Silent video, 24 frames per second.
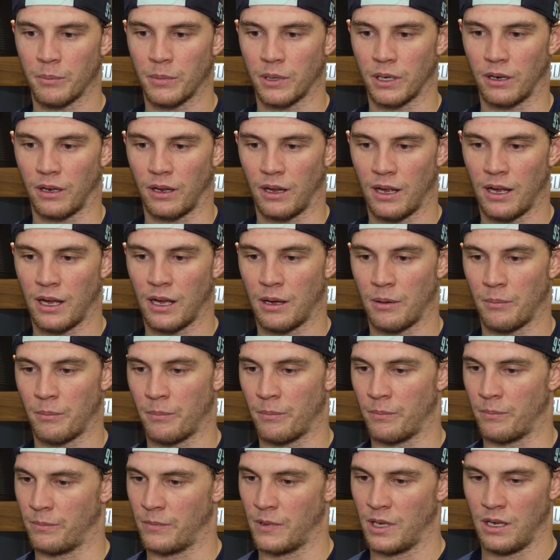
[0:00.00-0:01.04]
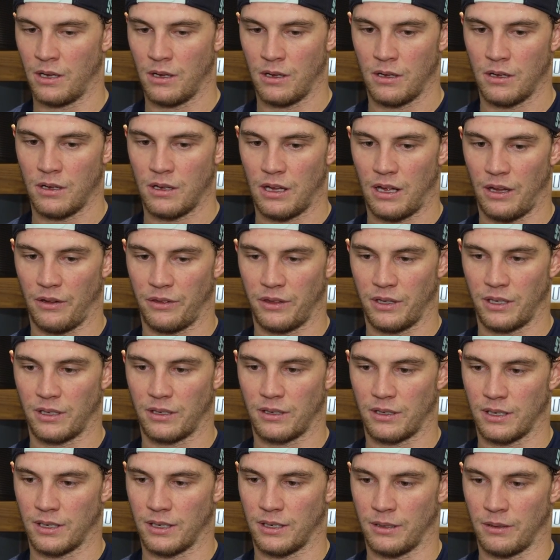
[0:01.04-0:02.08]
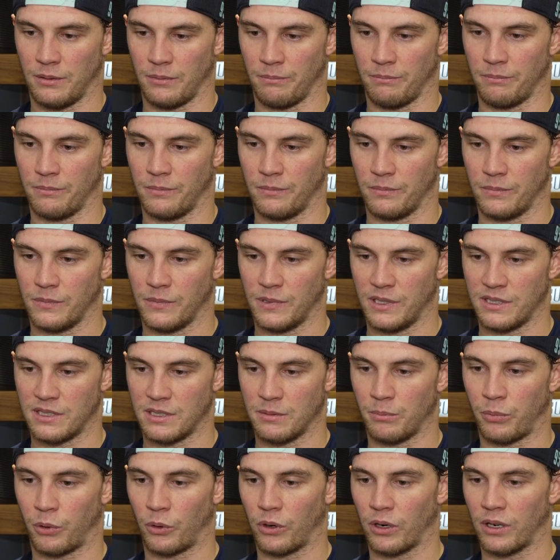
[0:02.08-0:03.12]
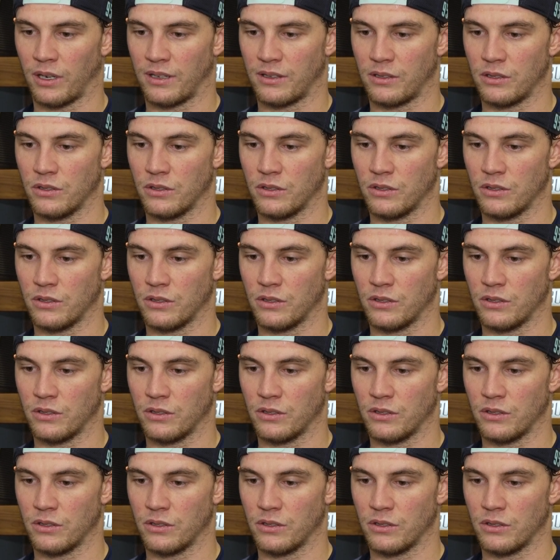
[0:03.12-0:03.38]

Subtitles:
But I think it's important